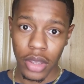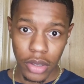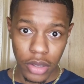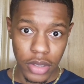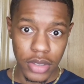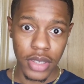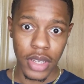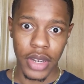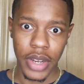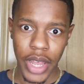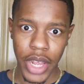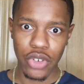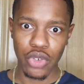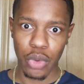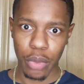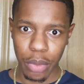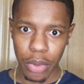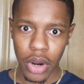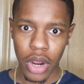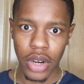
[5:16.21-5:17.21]
it's a
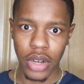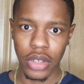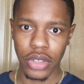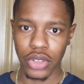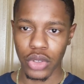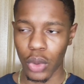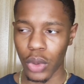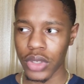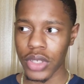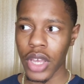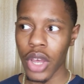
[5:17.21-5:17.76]
natural product, so it's